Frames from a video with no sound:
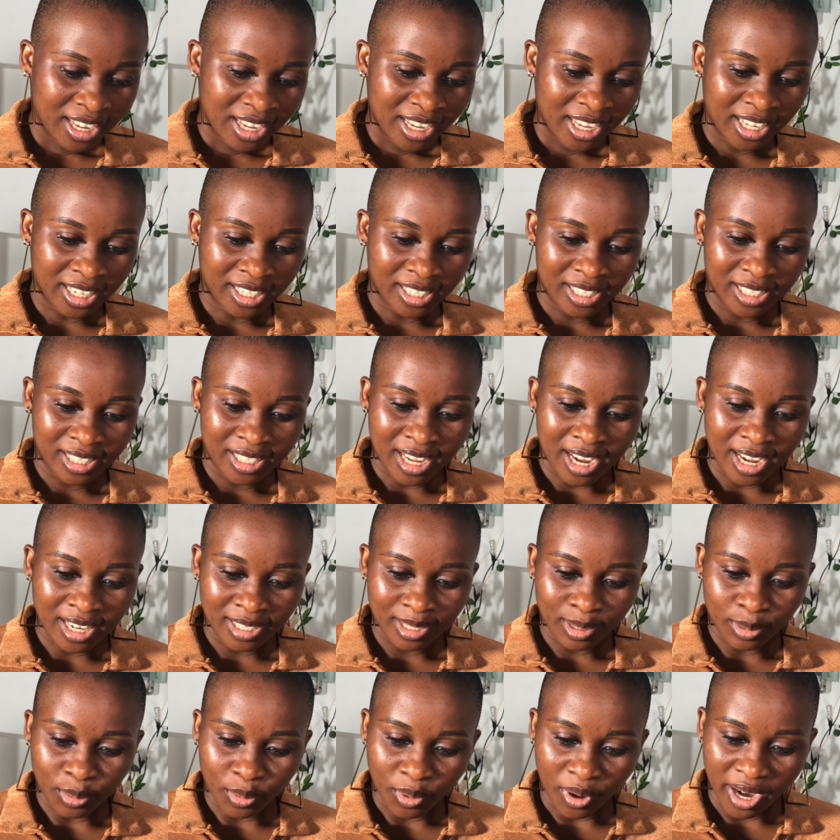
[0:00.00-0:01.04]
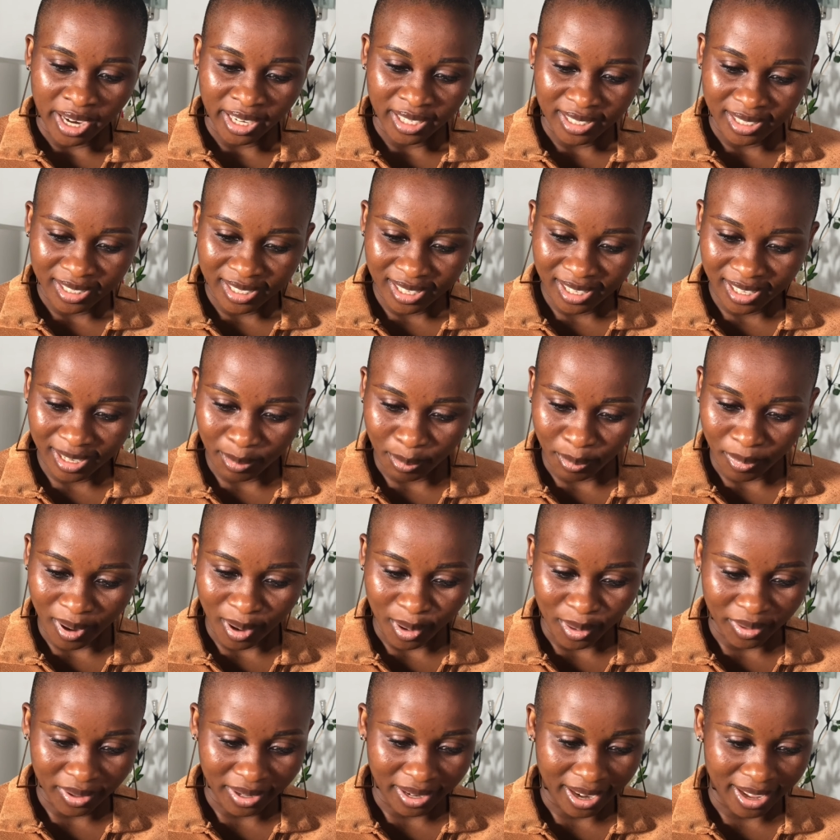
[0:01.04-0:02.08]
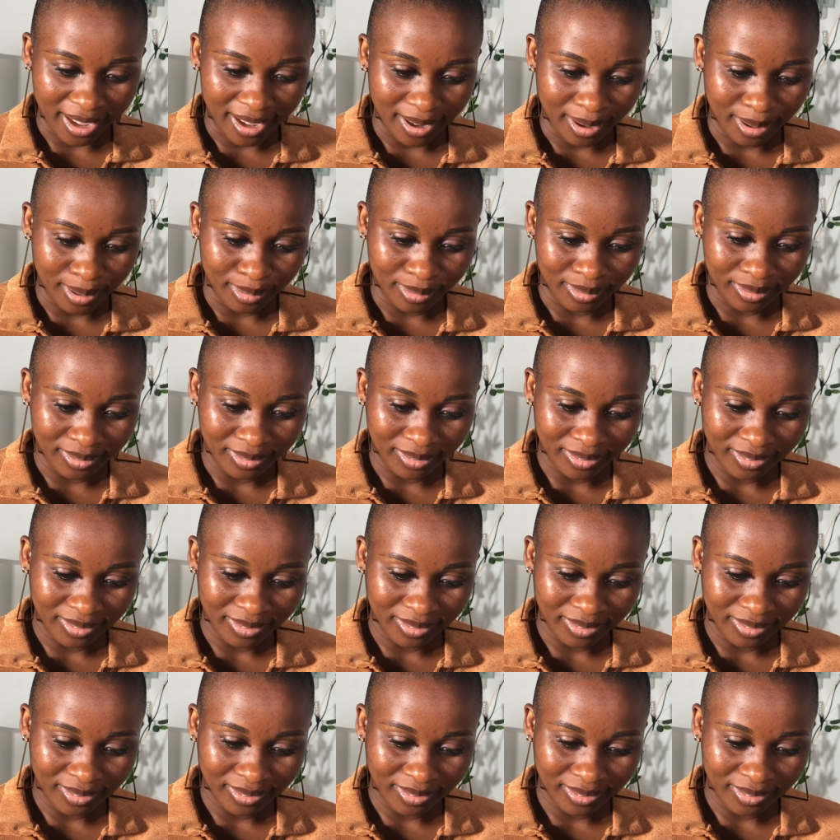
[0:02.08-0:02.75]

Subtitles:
it starts right about now.